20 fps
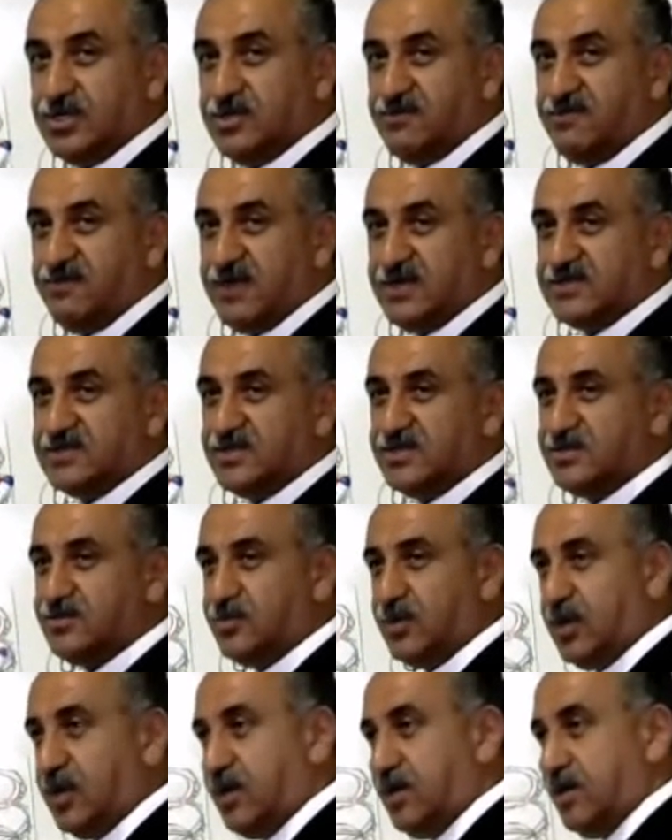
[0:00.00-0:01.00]
the fastest
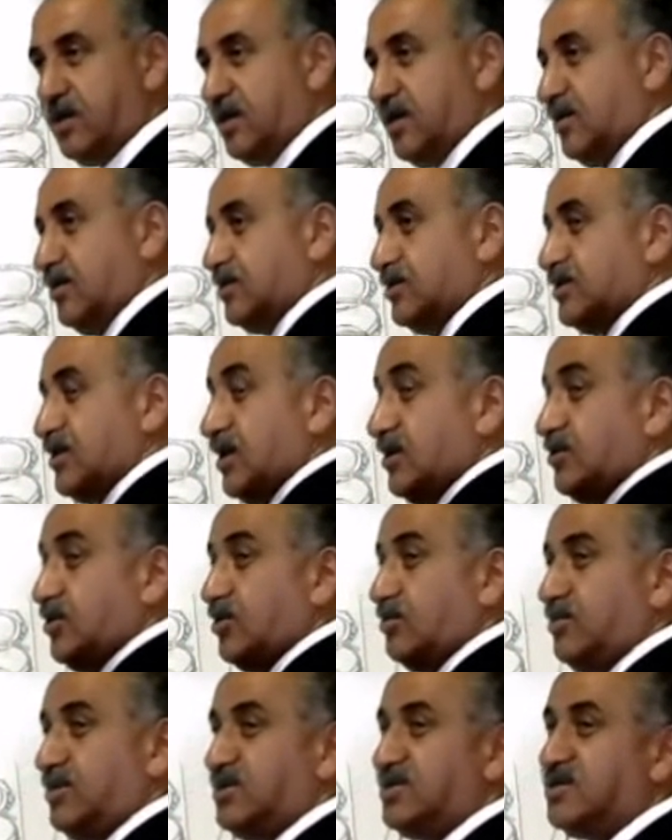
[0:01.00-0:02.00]
way. It goes down
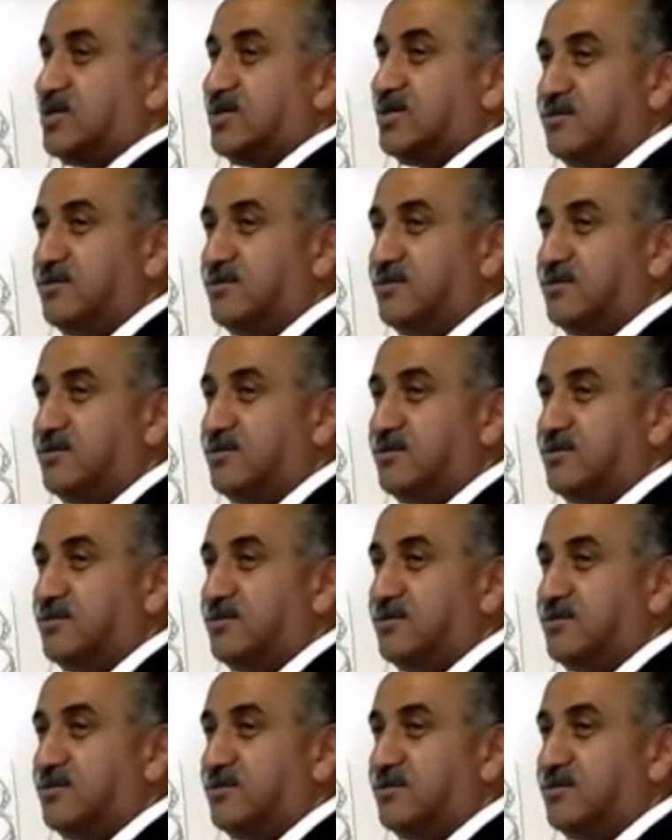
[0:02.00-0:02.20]
your meter.